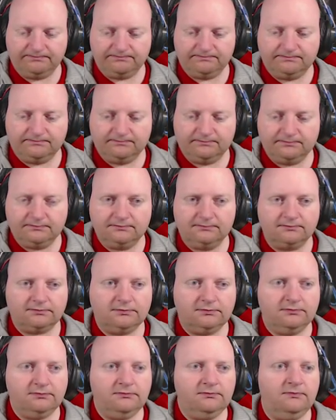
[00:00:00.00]

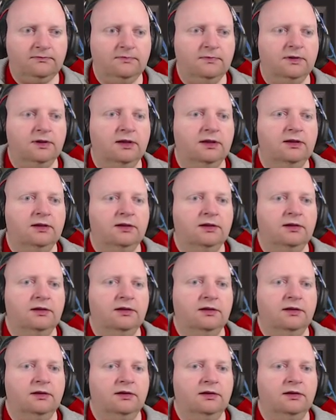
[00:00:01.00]
(no one is talking)